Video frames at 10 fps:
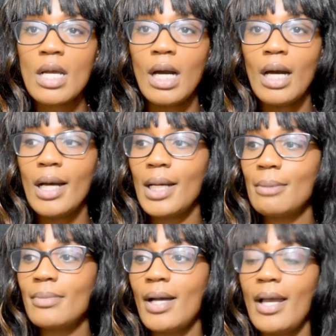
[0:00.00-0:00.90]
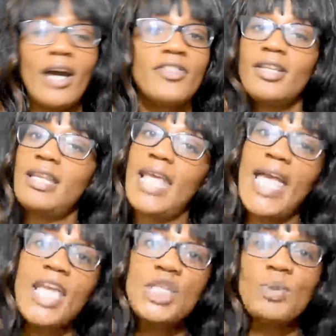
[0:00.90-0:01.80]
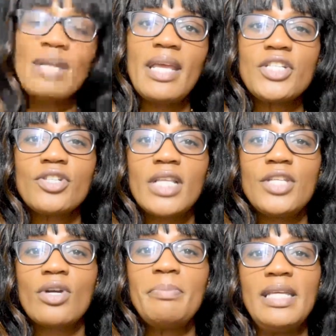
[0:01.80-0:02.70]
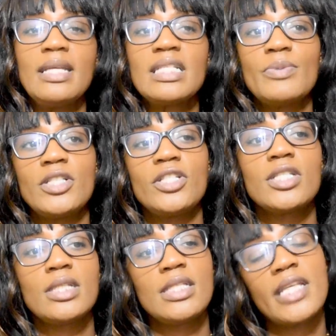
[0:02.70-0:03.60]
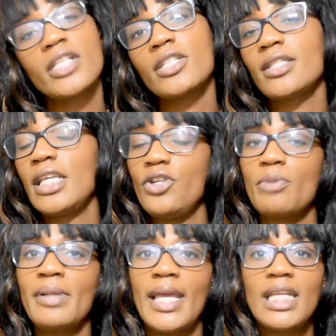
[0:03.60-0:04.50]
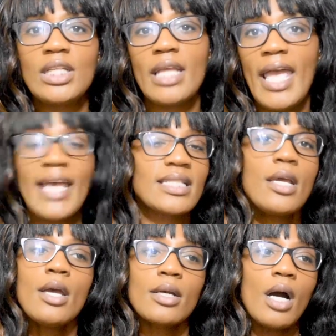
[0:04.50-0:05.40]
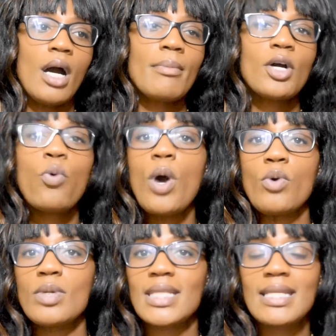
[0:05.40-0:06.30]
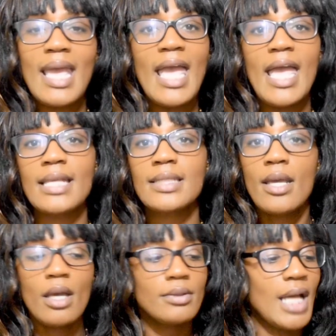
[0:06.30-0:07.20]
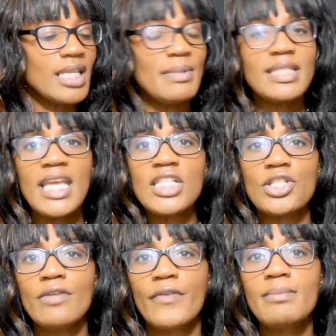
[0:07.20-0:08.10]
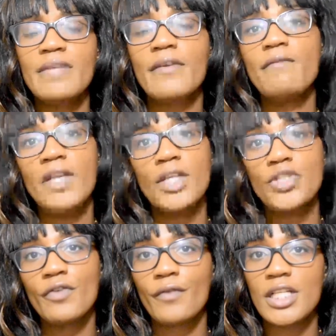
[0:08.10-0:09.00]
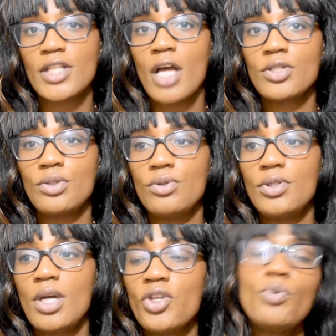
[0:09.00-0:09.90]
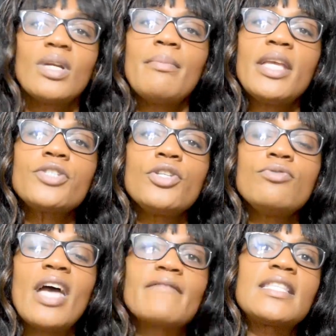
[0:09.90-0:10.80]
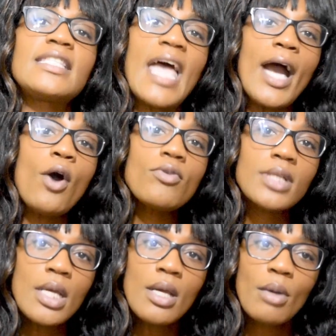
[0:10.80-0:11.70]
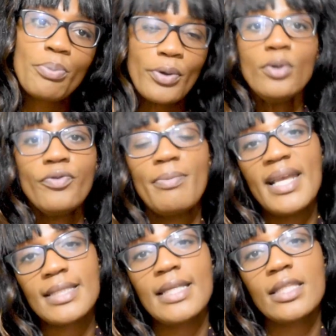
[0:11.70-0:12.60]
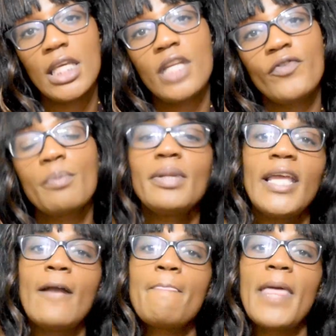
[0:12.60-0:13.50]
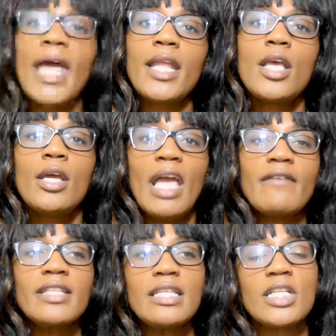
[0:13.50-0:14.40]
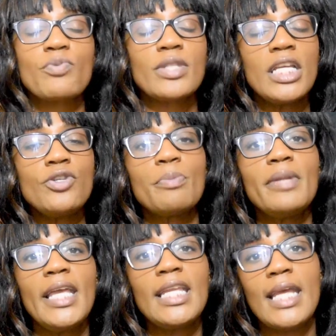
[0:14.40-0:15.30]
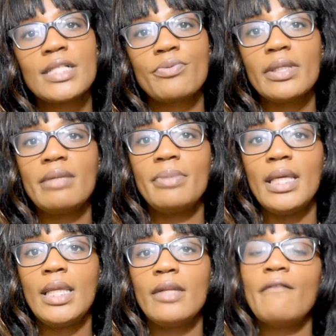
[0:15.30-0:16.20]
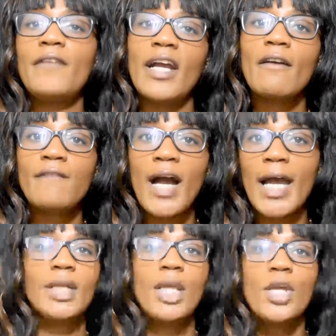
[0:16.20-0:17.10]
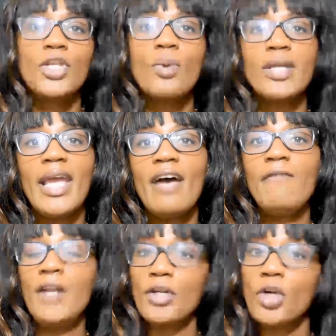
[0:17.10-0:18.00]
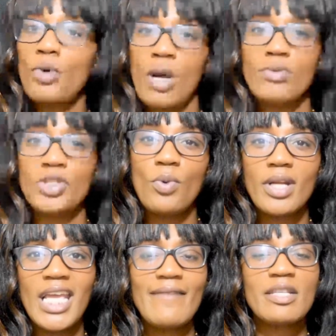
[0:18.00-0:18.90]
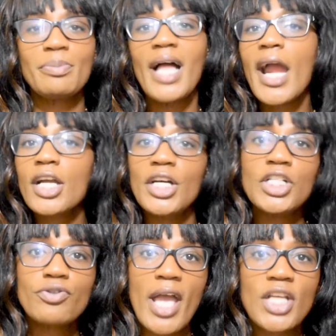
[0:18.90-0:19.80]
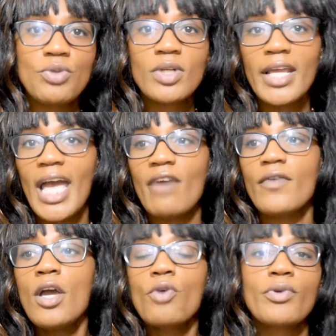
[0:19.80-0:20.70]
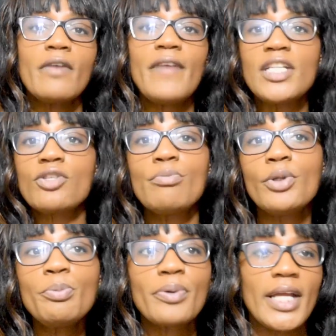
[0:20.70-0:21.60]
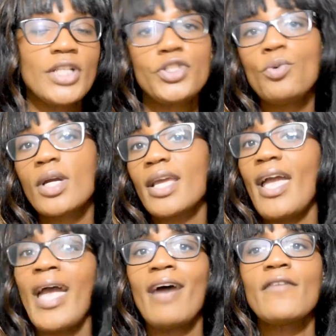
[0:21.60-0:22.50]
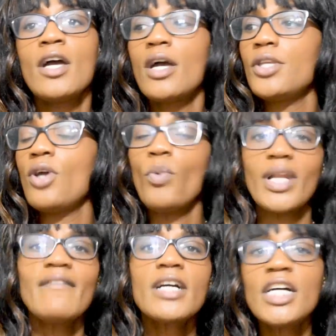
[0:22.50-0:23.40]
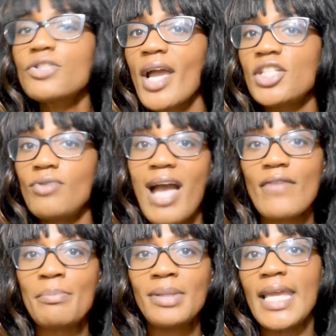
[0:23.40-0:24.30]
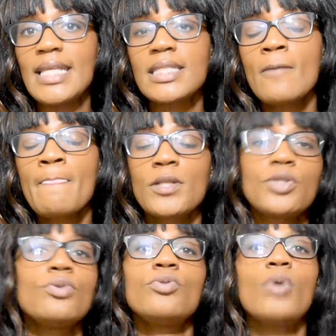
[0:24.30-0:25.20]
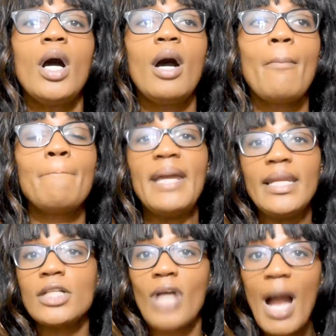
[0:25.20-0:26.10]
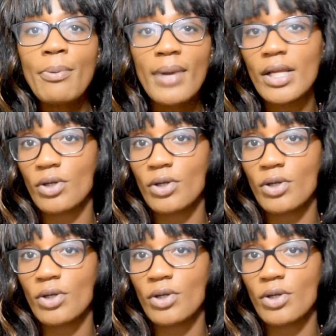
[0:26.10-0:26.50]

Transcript: Other than that, you want to make sure that your appendix, which is the section at the end of your plan, has quotes. It has documentation from different vendors you've reached out to. You want to make sure you have sound proof, basically, at the end of your plan that everything that's within your plan has really been verified. You want to have vendor quotes. You want to have supplier contracts. You want to have renovation blueprints. You want to have, whatever contracts you have in place to manage, operate,